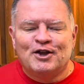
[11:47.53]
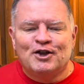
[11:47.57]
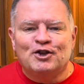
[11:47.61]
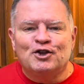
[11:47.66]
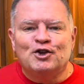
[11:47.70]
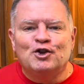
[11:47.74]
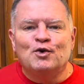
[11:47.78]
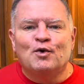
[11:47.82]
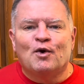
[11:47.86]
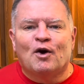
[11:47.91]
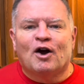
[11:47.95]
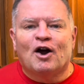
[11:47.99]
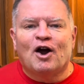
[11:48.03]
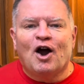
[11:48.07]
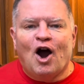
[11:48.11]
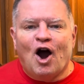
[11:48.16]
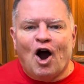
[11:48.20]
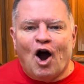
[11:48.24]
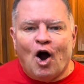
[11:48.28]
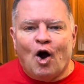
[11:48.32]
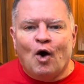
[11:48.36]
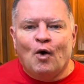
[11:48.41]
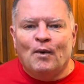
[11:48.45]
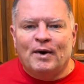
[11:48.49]
you are
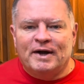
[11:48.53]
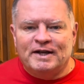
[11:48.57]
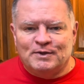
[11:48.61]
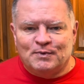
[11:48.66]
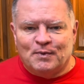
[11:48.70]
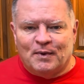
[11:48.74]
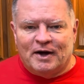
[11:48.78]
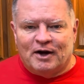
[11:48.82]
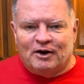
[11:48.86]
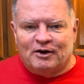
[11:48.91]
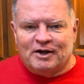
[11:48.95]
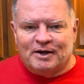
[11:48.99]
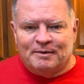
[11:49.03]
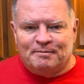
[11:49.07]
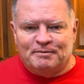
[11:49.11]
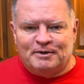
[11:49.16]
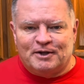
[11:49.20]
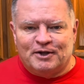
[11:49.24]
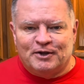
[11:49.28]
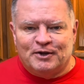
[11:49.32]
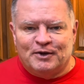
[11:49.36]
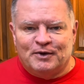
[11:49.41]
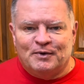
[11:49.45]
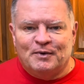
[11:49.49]
always welcome
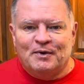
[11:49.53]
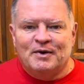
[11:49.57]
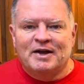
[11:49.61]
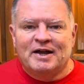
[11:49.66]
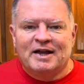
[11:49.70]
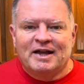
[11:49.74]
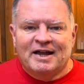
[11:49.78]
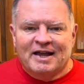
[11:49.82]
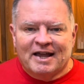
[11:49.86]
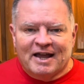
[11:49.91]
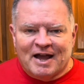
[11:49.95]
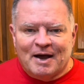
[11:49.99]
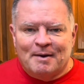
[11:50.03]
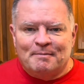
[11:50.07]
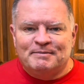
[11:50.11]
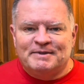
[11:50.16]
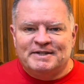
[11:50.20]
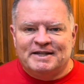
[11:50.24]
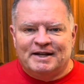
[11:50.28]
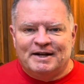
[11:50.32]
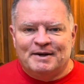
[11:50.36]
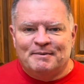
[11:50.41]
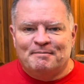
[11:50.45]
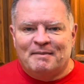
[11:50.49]
to come
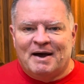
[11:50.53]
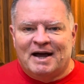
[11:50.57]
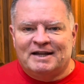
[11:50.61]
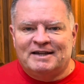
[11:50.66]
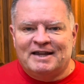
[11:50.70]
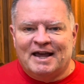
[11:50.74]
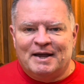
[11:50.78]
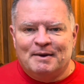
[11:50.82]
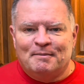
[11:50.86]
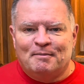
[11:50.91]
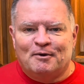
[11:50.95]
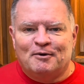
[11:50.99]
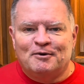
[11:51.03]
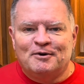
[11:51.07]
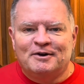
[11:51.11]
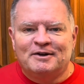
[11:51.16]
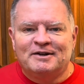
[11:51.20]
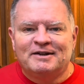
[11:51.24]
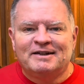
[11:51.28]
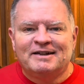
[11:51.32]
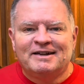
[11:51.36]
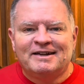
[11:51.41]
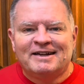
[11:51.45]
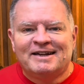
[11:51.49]
sit at my table.
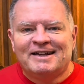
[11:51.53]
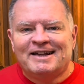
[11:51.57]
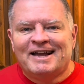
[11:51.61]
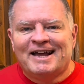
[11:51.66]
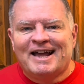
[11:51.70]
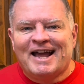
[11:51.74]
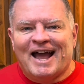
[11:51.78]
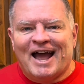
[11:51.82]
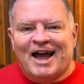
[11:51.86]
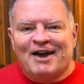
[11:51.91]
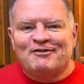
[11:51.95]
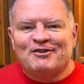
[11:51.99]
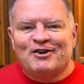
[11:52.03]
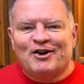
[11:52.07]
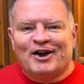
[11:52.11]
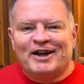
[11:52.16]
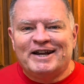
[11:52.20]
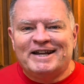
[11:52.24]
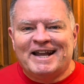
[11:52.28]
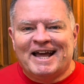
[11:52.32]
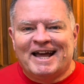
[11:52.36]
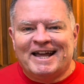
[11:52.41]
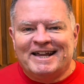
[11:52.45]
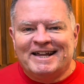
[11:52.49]
Have a
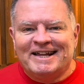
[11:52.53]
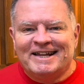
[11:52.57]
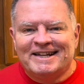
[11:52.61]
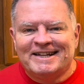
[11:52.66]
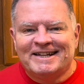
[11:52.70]
great day.